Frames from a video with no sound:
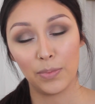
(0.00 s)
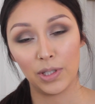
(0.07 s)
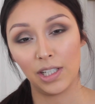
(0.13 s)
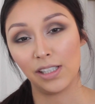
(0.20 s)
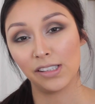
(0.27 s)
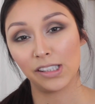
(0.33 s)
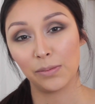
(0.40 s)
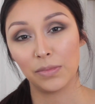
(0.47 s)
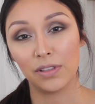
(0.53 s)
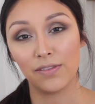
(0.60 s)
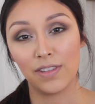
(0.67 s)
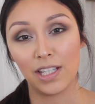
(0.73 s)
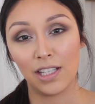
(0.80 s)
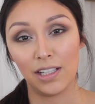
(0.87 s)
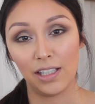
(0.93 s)
putting some
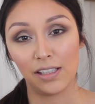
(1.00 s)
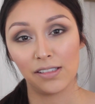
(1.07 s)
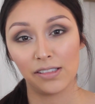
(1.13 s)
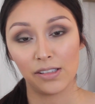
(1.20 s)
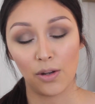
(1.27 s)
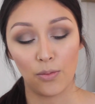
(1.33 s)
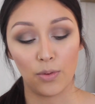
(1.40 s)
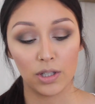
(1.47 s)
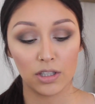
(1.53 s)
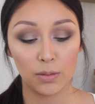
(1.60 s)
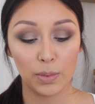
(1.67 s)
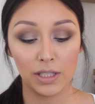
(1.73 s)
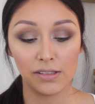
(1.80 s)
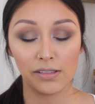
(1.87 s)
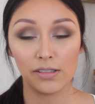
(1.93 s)
of the NYX Wonder
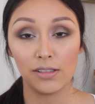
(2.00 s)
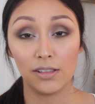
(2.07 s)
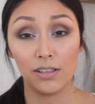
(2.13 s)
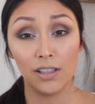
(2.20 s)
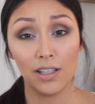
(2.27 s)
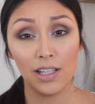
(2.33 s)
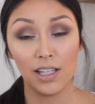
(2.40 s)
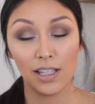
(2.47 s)
Pencil.